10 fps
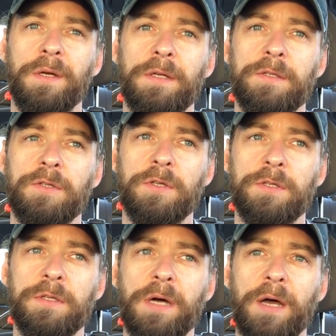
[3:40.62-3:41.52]
It's
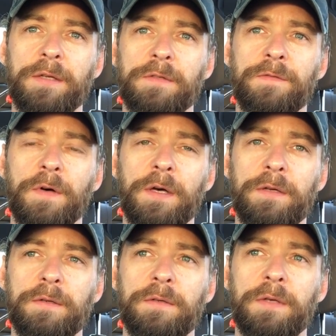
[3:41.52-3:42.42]
just not as
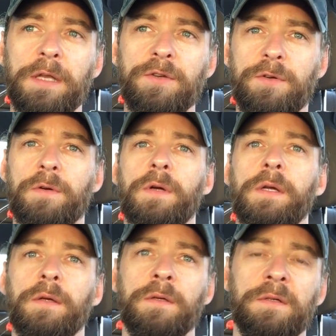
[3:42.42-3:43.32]
fun
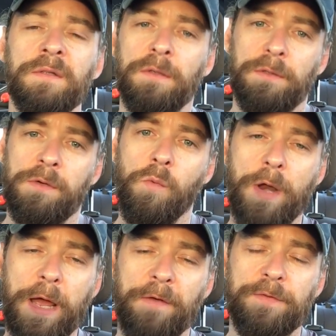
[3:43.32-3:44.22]
enduring what
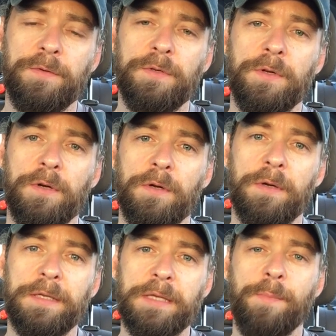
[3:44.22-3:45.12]
I have to endure
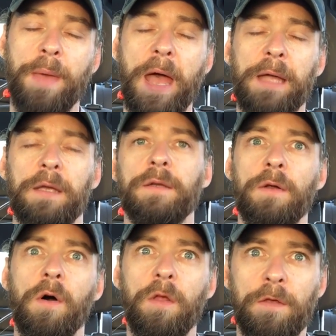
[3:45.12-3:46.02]
as I pack in
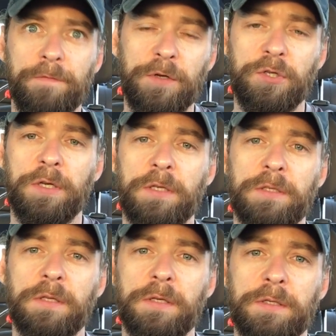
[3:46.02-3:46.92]
all the fishing
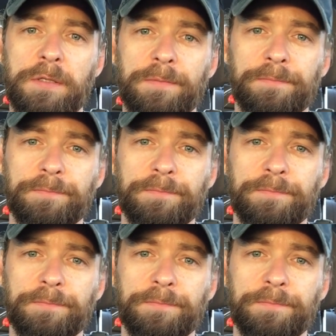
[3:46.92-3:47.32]
into this